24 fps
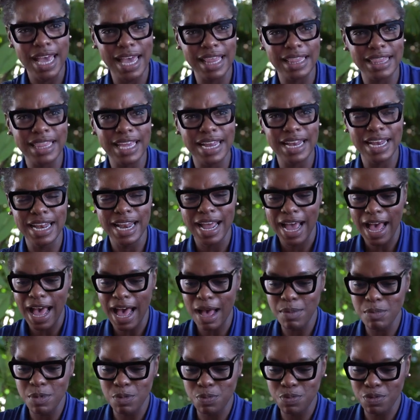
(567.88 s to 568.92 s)
And then
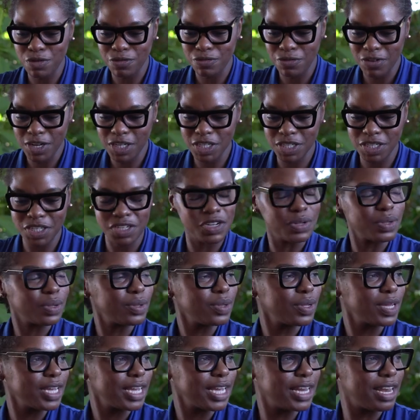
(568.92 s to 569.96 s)
I'm a
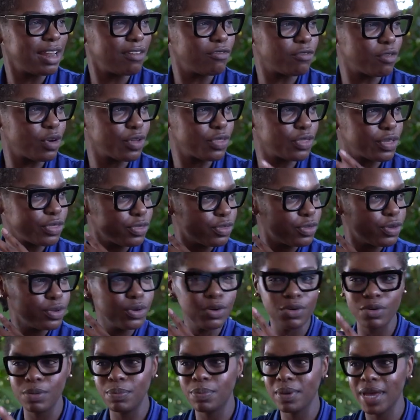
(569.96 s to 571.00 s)
professional and I've got the
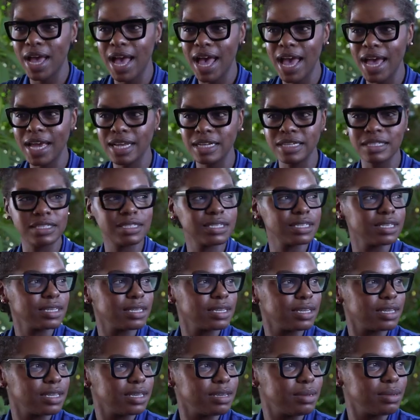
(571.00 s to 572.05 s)
theory behind
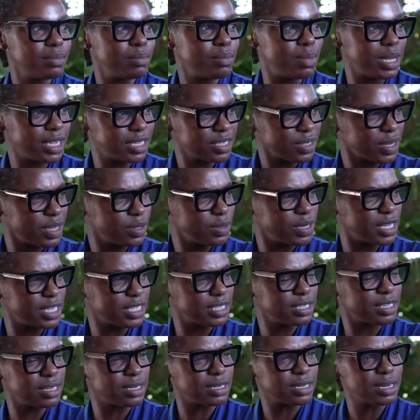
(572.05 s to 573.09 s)
mental
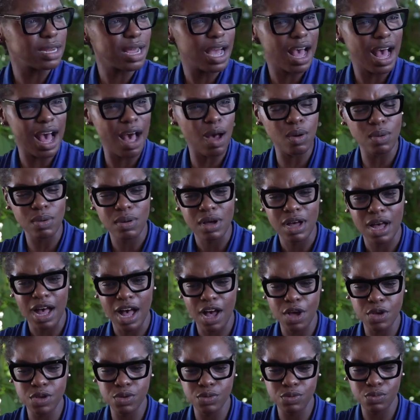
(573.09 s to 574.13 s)
illness and mm. how,
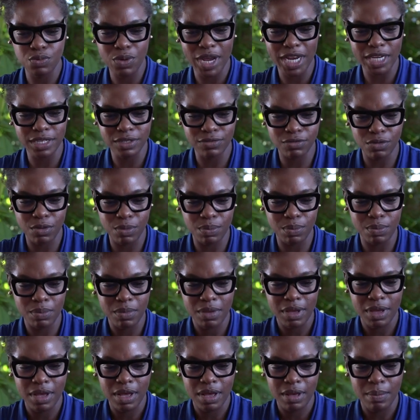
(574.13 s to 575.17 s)
how you range from
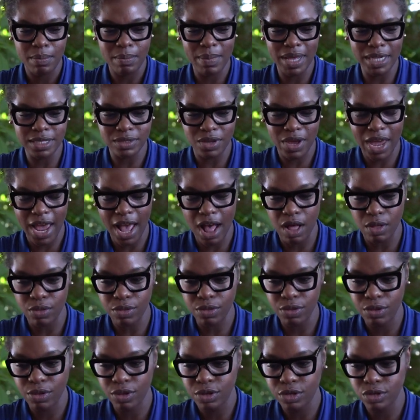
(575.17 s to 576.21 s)
mental
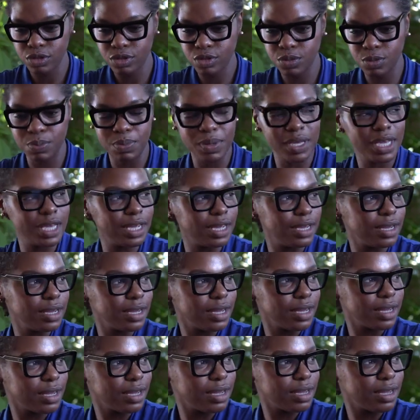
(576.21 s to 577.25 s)
health to being
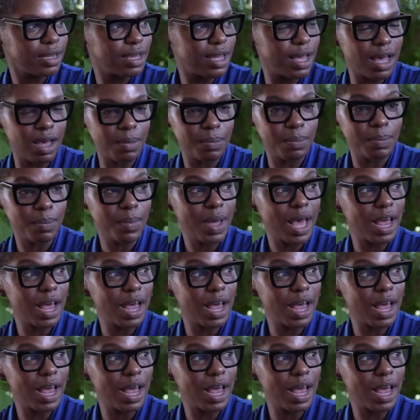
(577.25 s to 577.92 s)
um,